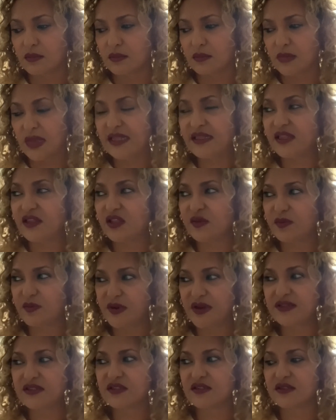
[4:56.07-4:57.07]

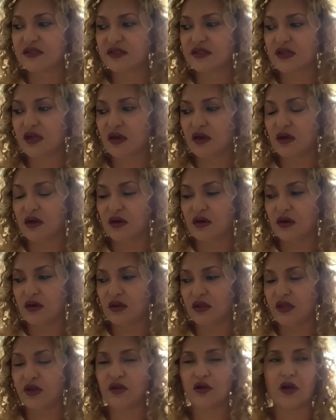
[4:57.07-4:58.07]
Antidepressants are,
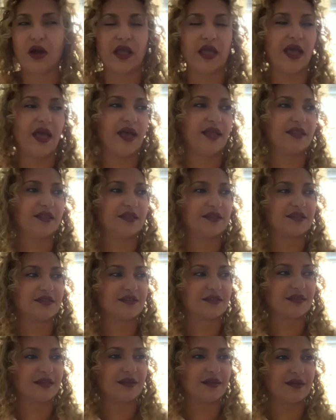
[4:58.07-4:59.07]
you know, I had
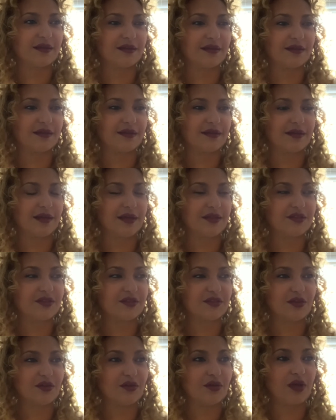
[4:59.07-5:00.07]
this,
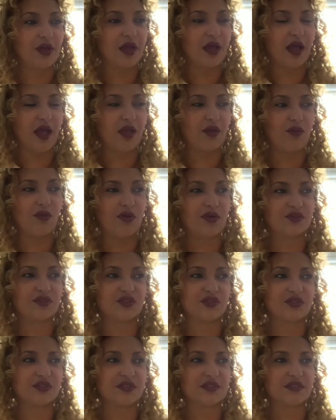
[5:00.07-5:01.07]
I
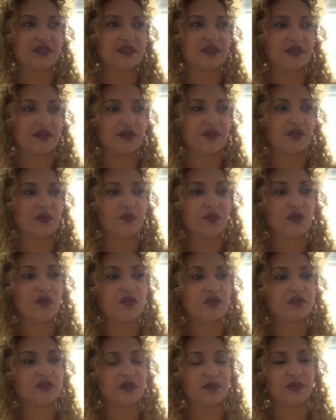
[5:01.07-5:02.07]
watched this
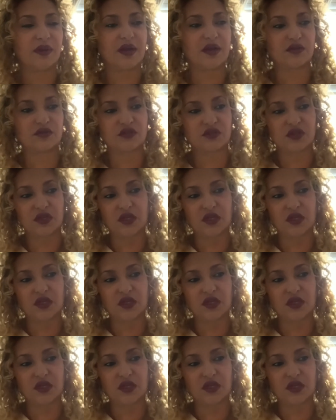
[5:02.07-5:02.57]
report about,